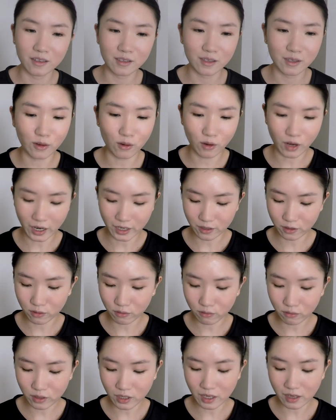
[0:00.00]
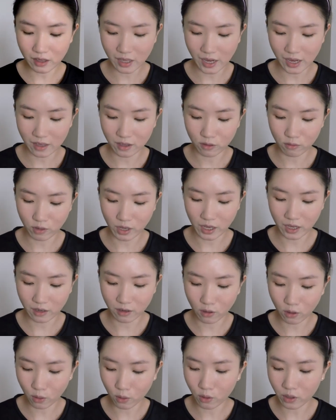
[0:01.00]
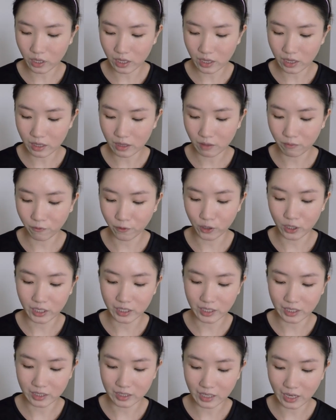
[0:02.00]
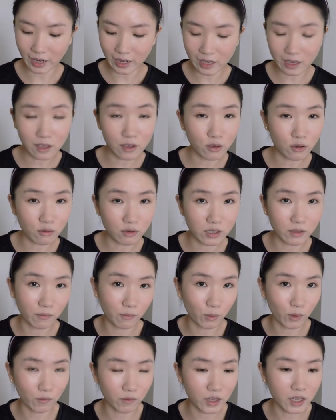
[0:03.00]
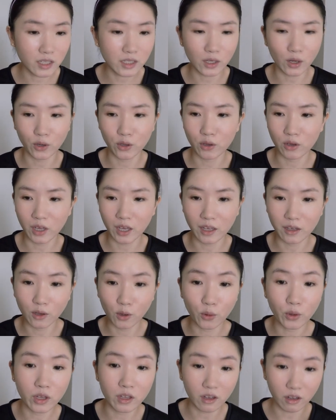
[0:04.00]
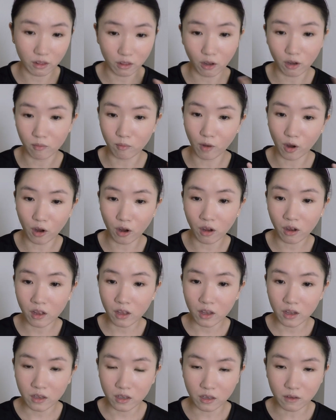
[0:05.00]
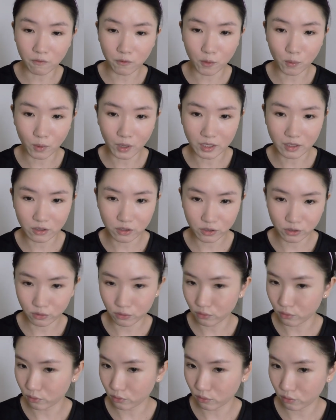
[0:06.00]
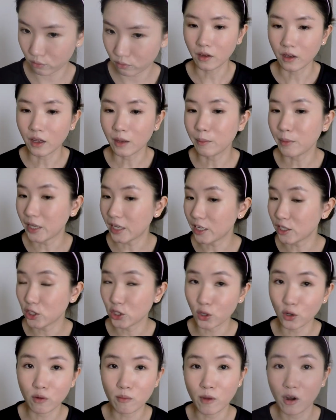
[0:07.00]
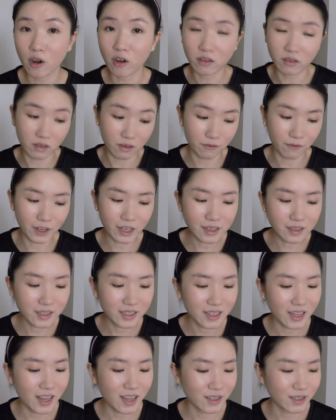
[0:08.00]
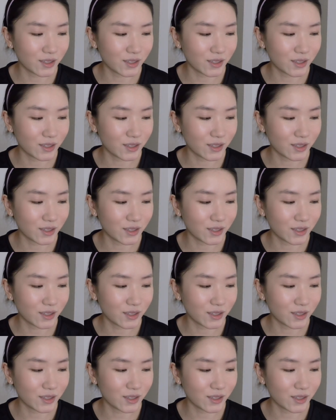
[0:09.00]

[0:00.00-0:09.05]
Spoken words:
So I do think that you can go in for like a daily use with this, or you can go in a lot more if you want to make it show more on the face.